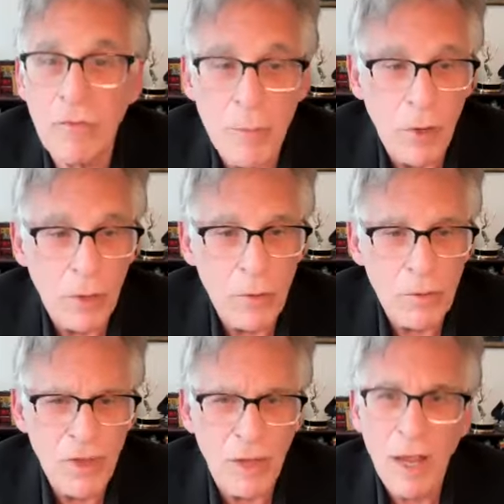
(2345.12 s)
of the book who
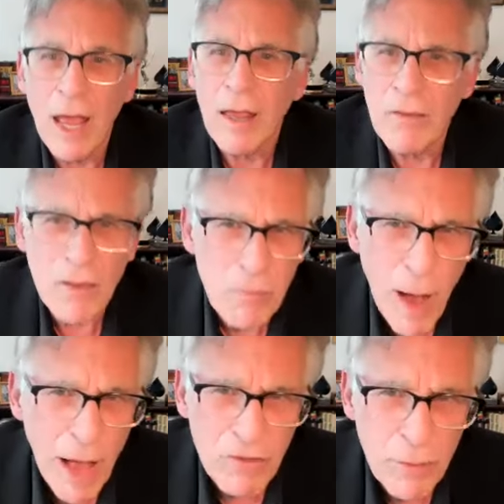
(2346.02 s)
said, Is this
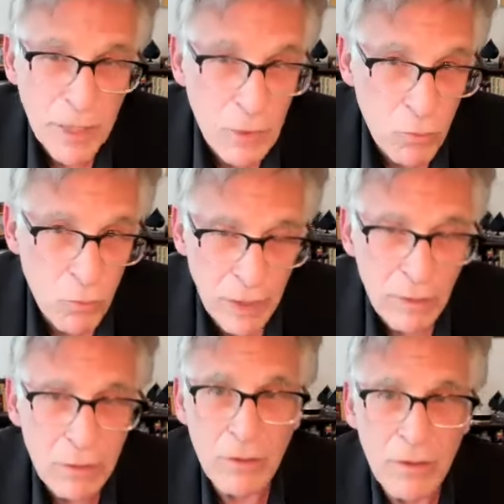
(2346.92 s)
possibly
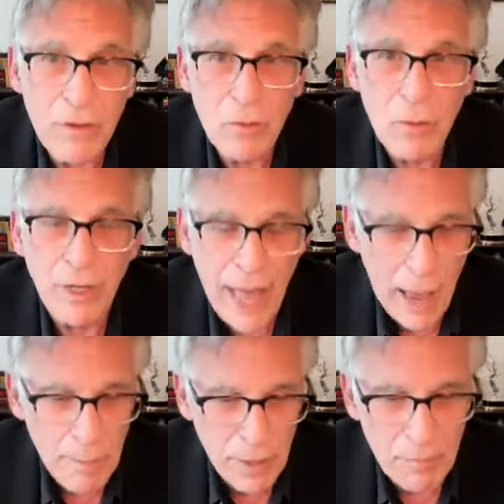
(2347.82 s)
real? Could this really
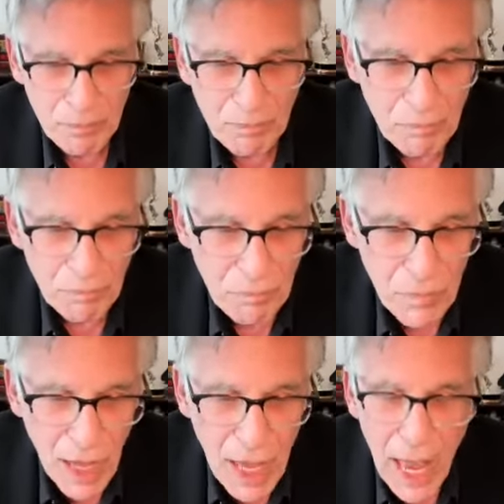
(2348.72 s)
happen?
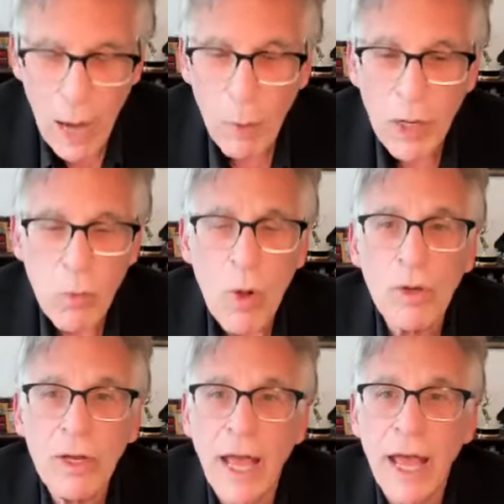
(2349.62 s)
And we
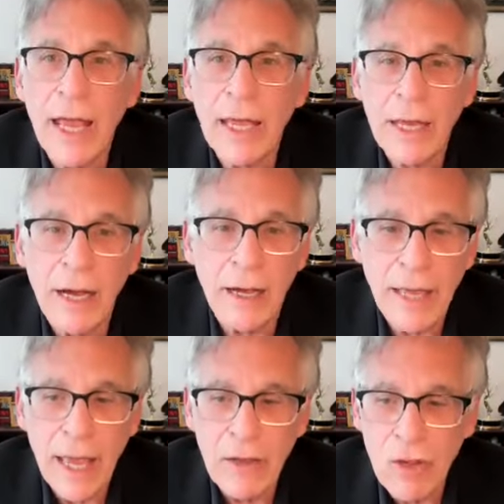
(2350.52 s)
quoted a uh,
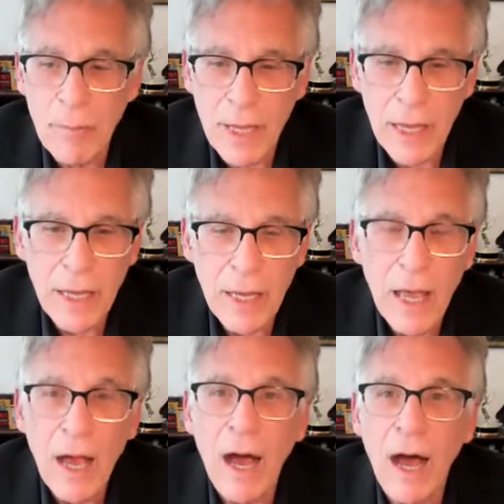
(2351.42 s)
KGB
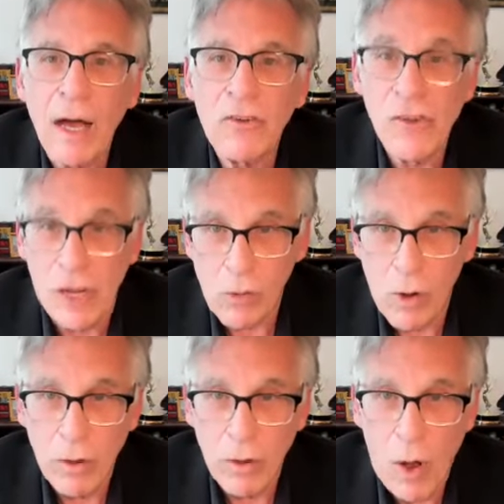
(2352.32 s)
uh,
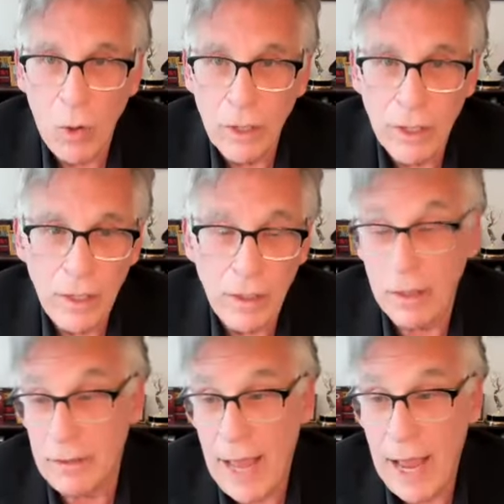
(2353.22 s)
general, Oleg,
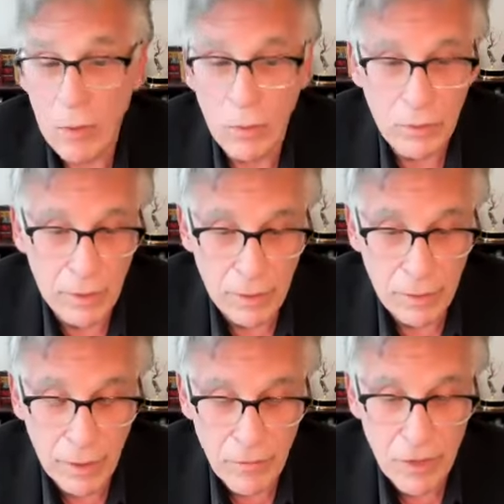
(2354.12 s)
uh, now
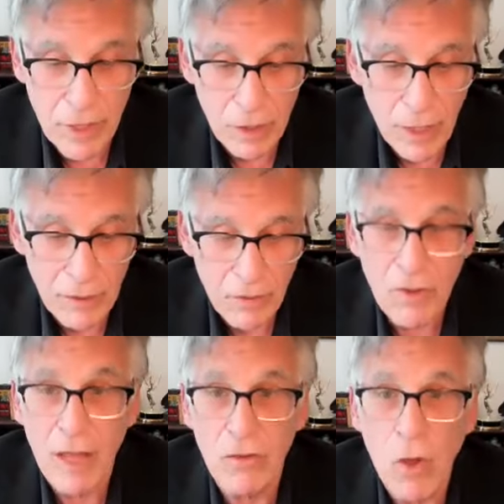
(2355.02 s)
lives in the United
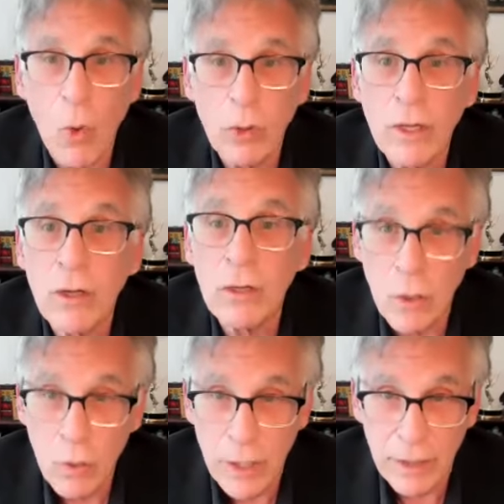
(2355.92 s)
States, Oleg
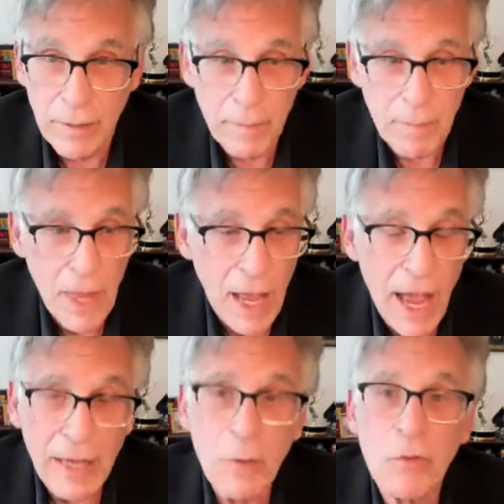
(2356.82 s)
Kalugin.
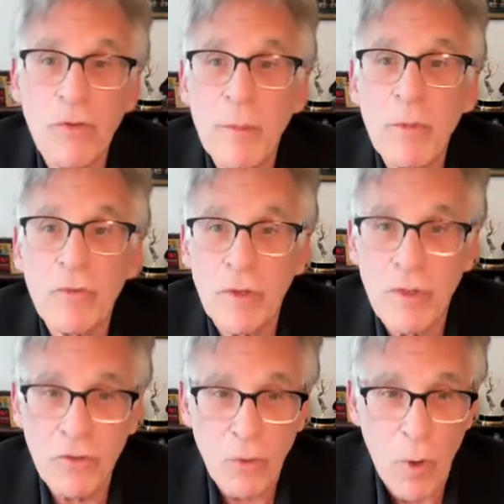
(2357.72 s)
And he was famous for
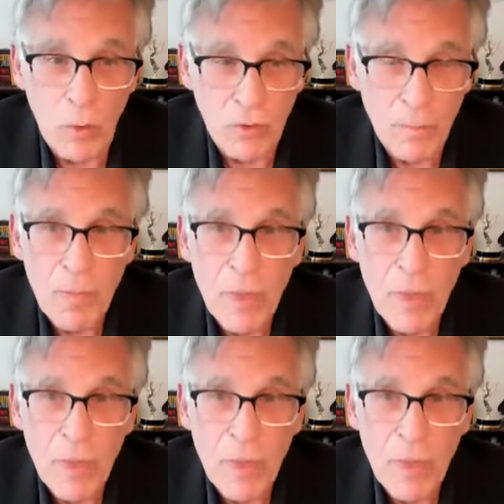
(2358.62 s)
this quote